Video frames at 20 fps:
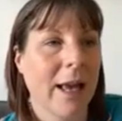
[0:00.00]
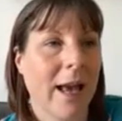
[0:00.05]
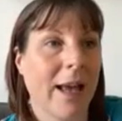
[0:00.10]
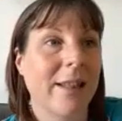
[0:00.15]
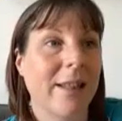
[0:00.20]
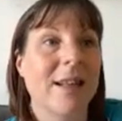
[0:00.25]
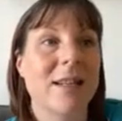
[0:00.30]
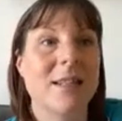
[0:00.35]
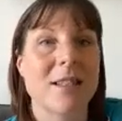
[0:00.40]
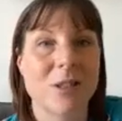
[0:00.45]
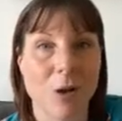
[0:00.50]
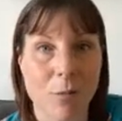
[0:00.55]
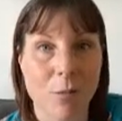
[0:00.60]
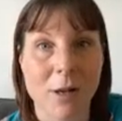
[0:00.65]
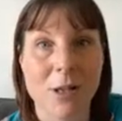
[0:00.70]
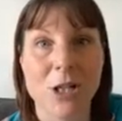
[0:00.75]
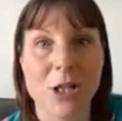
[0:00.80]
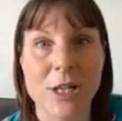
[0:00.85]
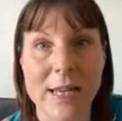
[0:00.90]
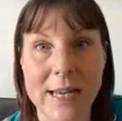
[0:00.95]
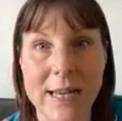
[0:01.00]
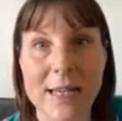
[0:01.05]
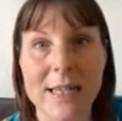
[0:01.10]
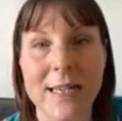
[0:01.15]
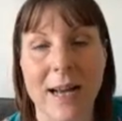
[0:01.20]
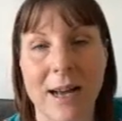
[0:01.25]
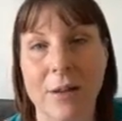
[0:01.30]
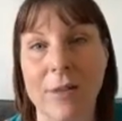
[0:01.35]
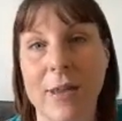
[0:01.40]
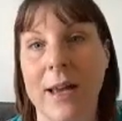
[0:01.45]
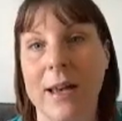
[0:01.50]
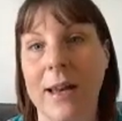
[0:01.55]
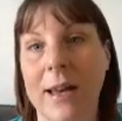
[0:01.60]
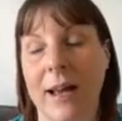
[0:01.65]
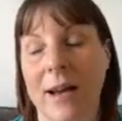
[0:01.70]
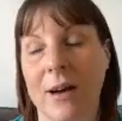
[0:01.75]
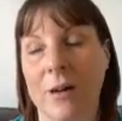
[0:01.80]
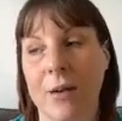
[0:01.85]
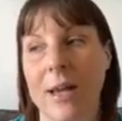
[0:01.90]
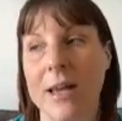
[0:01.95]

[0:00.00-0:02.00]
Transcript: And there's so much need out there now,